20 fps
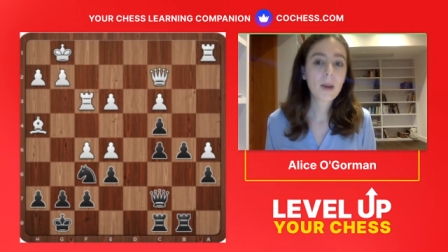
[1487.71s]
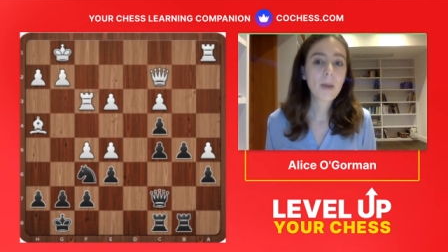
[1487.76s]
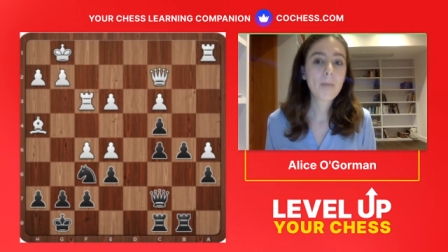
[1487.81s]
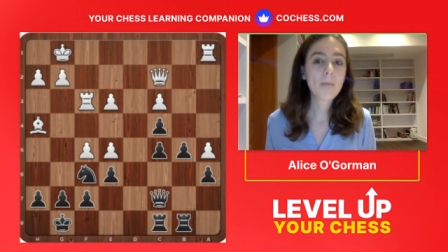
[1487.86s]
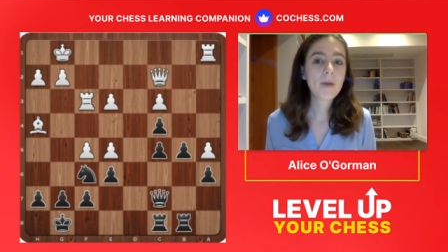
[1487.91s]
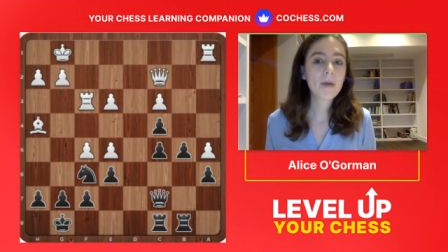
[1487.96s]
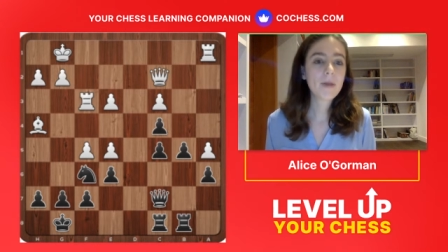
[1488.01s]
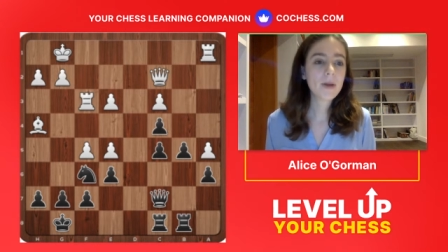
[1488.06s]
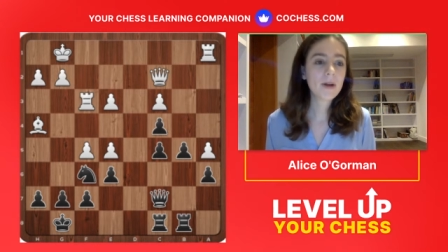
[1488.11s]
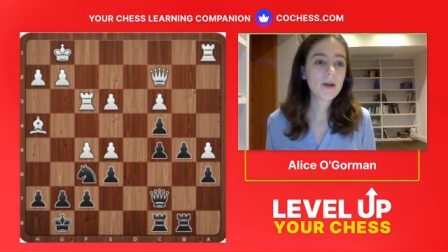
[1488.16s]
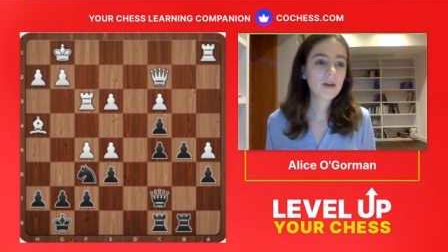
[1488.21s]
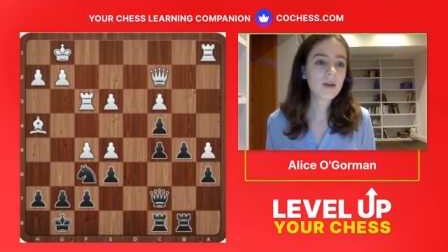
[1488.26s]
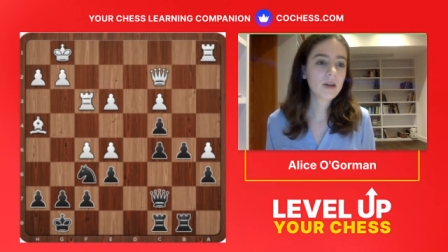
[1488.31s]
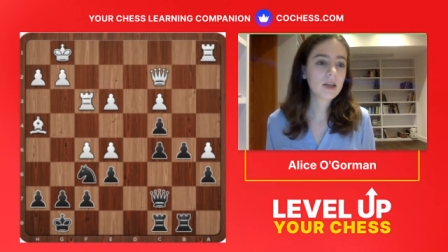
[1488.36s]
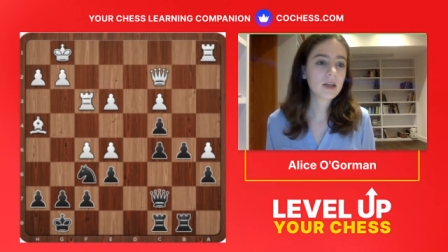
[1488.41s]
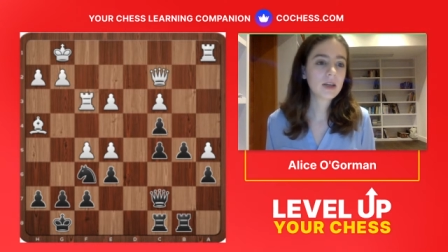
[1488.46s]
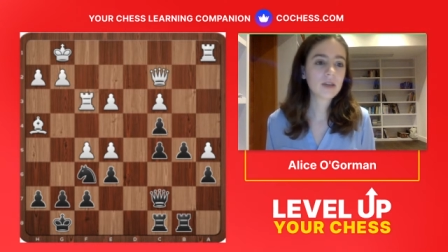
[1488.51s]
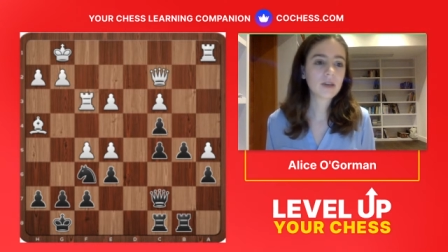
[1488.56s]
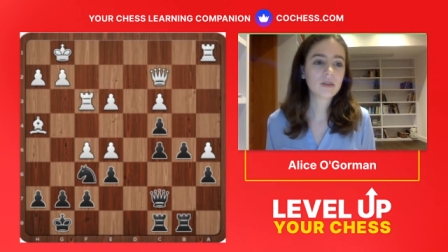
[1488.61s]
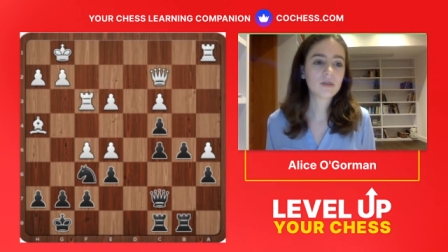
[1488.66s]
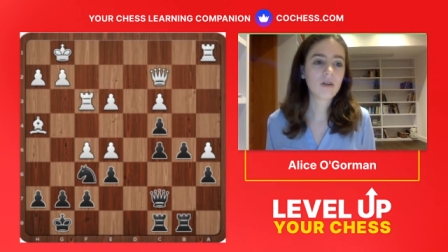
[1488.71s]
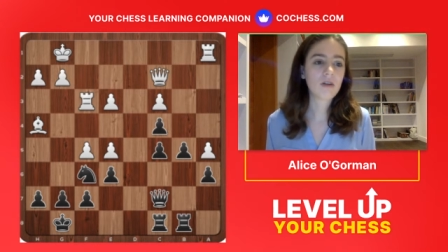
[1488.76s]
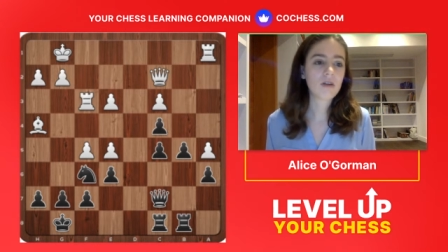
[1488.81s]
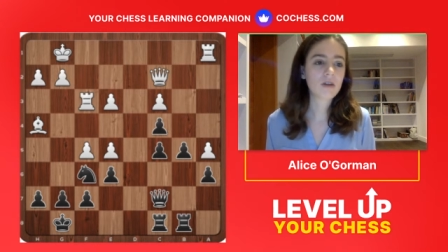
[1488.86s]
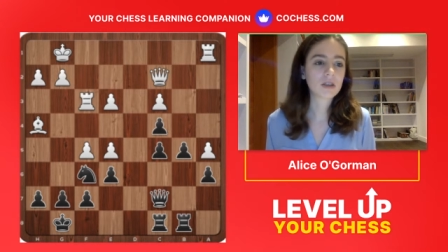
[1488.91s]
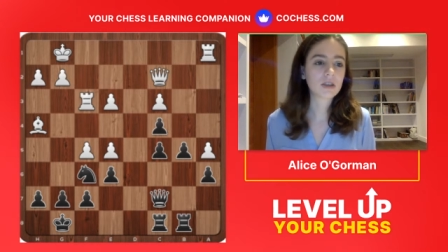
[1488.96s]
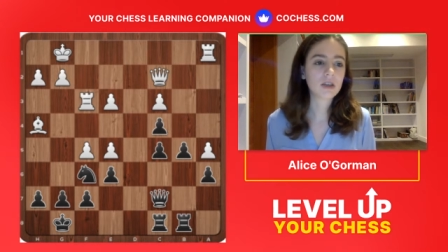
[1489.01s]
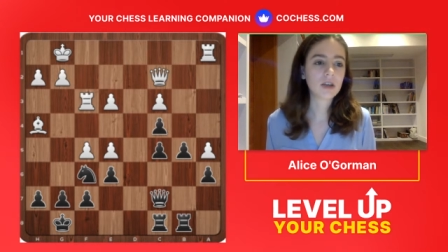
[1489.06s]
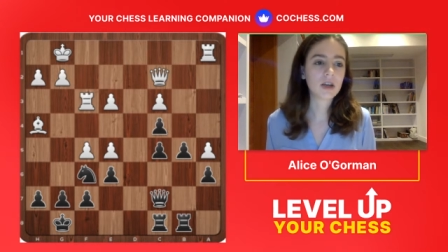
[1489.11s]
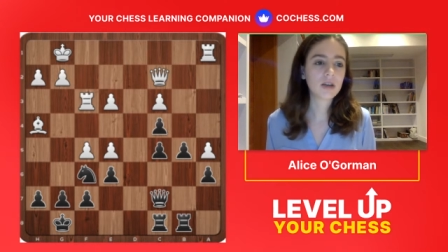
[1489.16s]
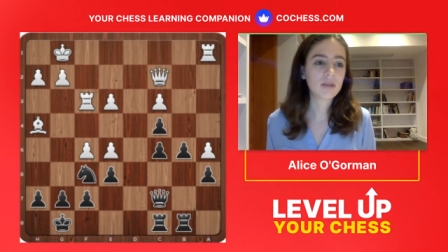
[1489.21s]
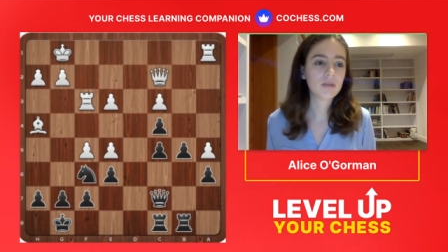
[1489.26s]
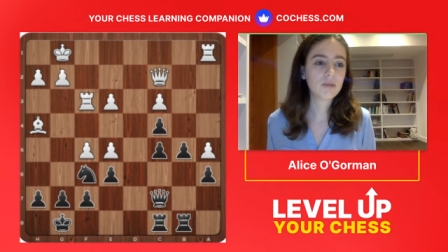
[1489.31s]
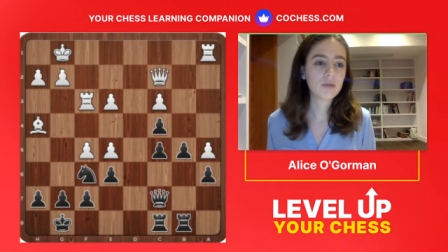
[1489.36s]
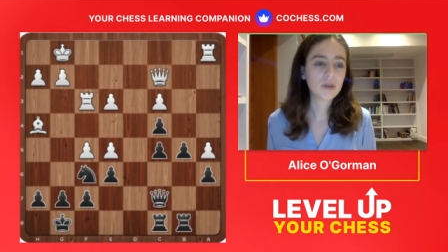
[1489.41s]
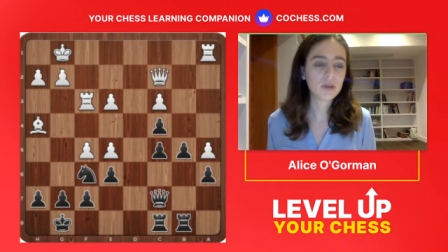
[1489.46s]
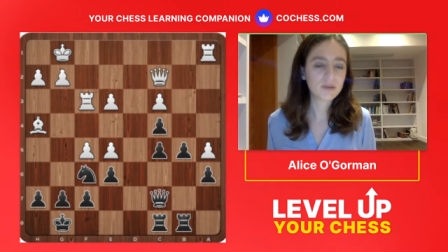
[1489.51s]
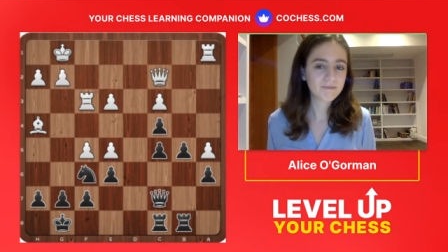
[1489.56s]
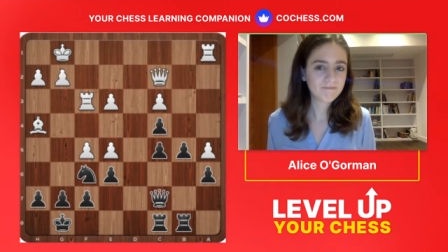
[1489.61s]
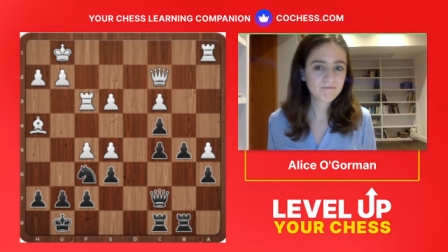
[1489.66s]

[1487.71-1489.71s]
but they're looking at the wrong side of the board.